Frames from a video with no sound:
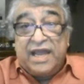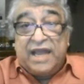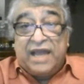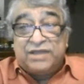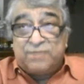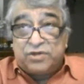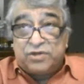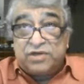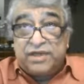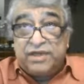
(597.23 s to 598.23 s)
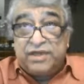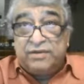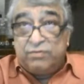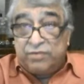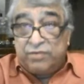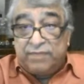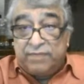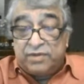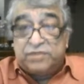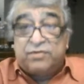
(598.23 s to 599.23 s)
And especially the
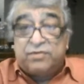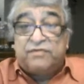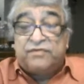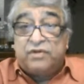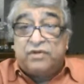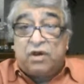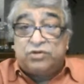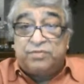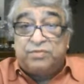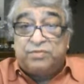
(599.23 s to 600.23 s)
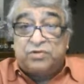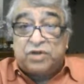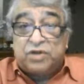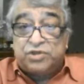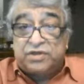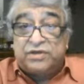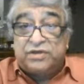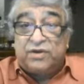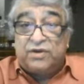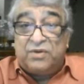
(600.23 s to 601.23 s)
principle of entropy production,
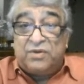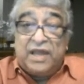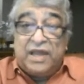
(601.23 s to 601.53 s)
you know?